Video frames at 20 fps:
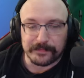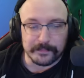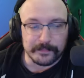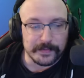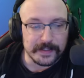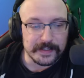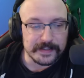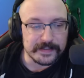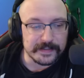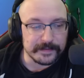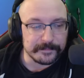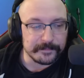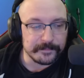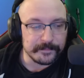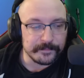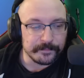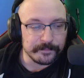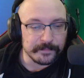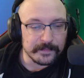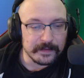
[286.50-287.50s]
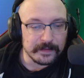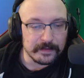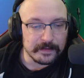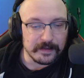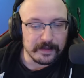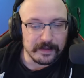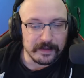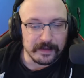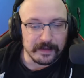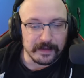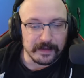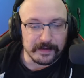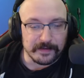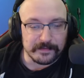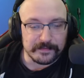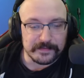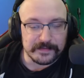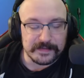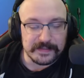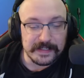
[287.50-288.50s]
bossing. Uh,
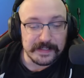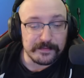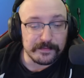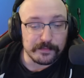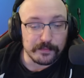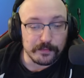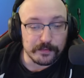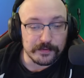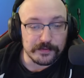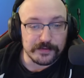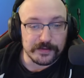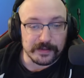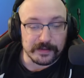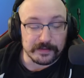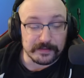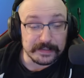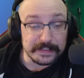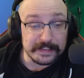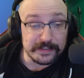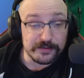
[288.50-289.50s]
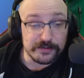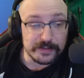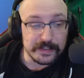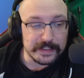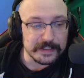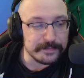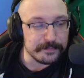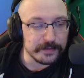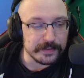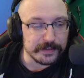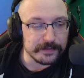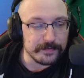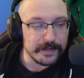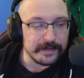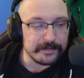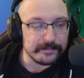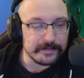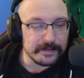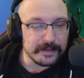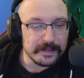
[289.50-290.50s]
Secret Origin Unleash is pretty
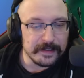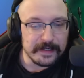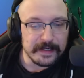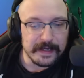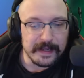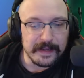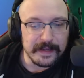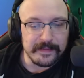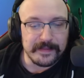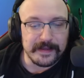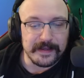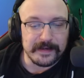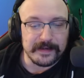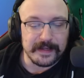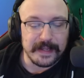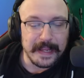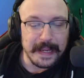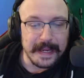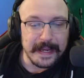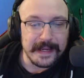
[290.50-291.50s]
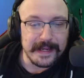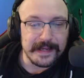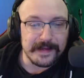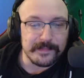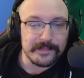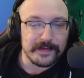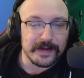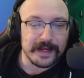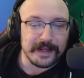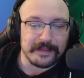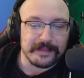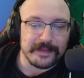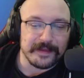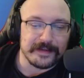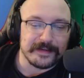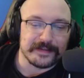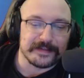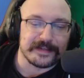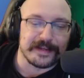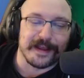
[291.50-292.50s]
great. And then Aim, I
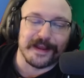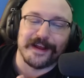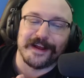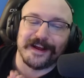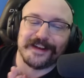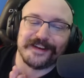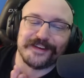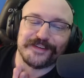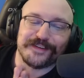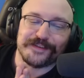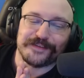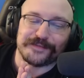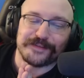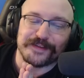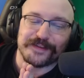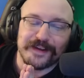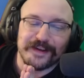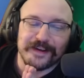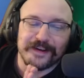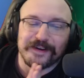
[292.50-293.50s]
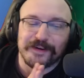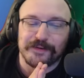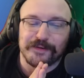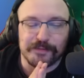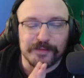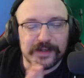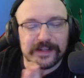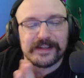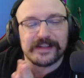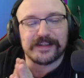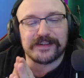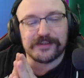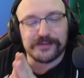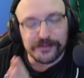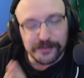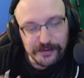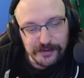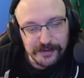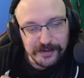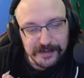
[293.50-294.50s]
think, is kind of really
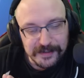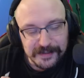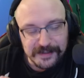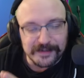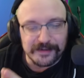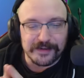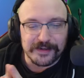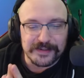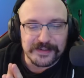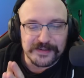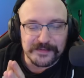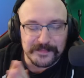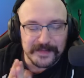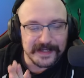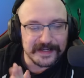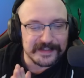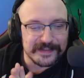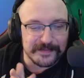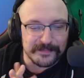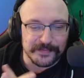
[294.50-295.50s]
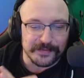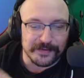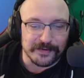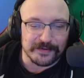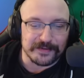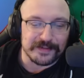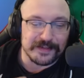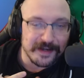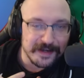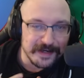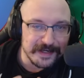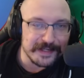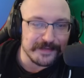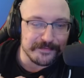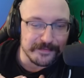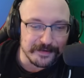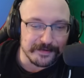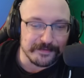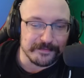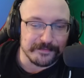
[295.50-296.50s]
good and also makes the build kind of
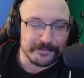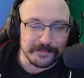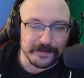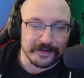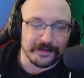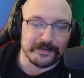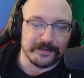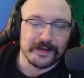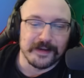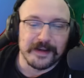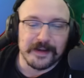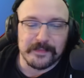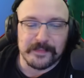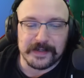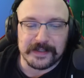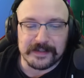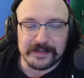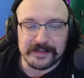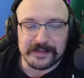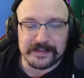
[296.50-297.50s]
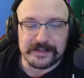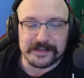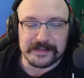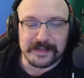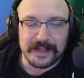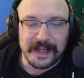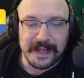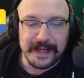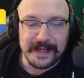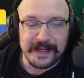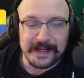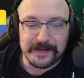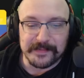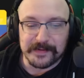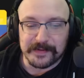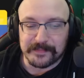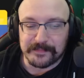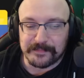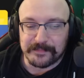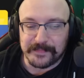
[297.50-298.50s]
unfun. because aim
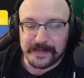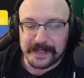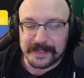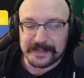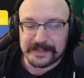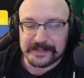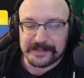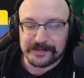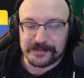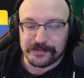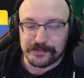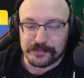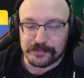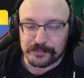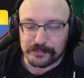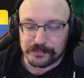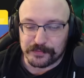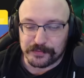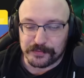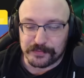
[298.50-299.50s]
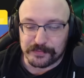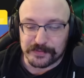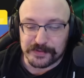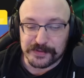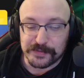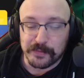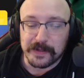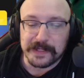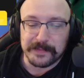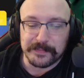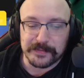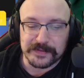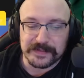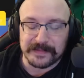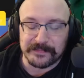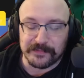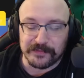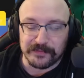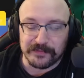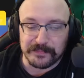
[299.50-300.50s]
makes you lose twenty
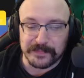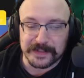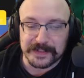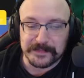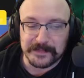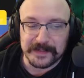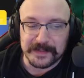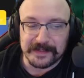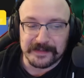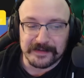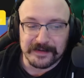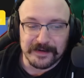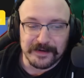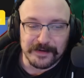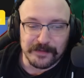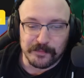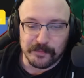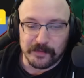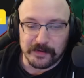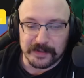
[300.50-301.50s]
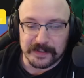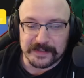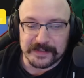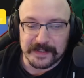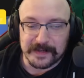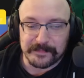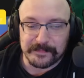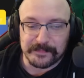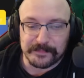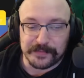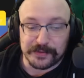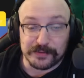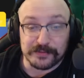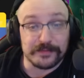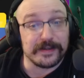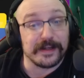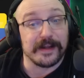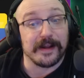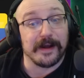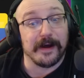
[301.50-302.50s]
percent movement speed while it's up, but you do
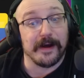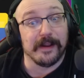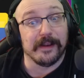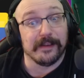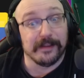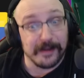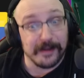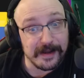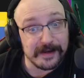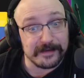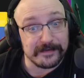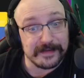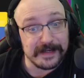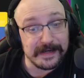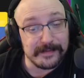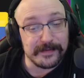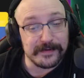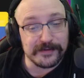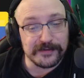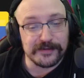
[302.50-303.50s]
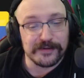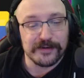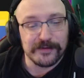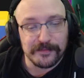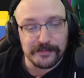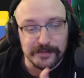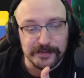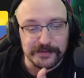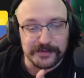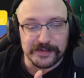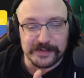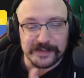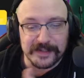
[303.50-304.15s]
get a lot of damage, which is